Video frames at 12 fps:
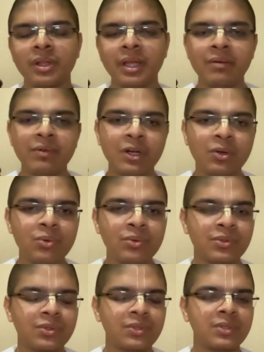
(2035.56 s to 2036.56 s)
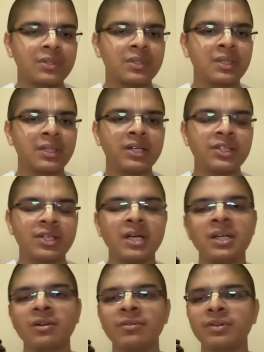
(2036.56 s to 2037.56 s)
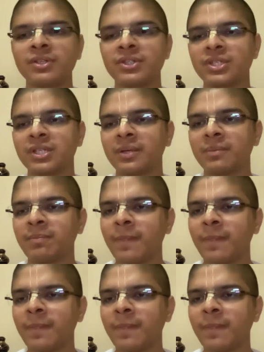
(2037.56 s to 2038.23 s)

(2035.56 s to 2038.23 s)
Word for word: then we lose that shelter of Krishna.